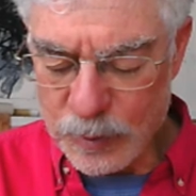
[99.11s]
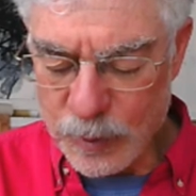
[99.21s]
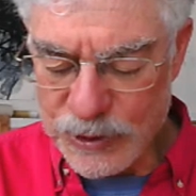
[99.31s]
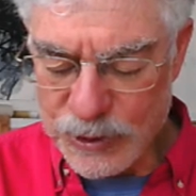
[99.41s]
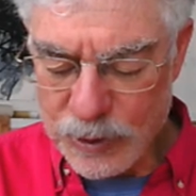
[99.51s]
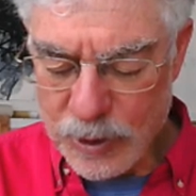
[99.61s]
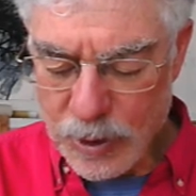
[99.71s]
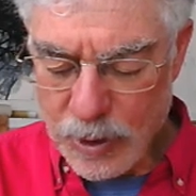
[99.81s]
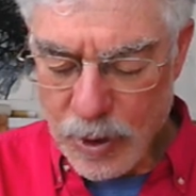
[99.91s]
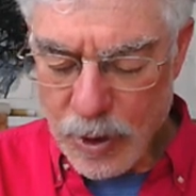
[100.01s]
which
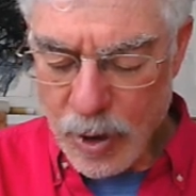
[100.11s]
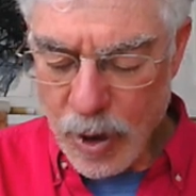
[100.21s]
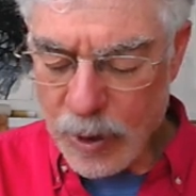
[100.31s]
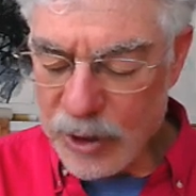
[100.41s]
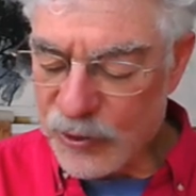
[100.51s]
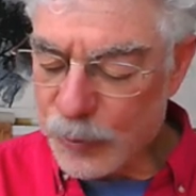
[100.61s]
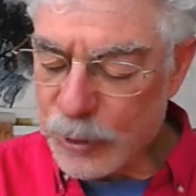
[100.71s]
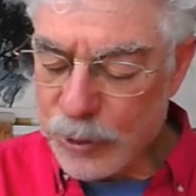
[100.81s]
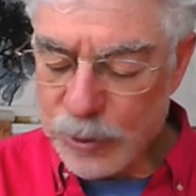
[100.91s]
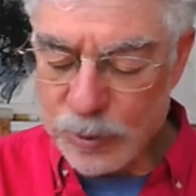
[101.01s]
are as
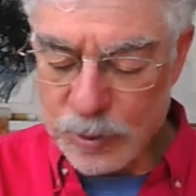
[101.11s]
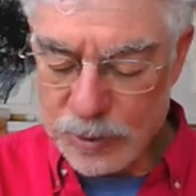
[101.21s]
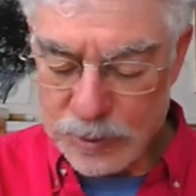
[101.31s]
blue,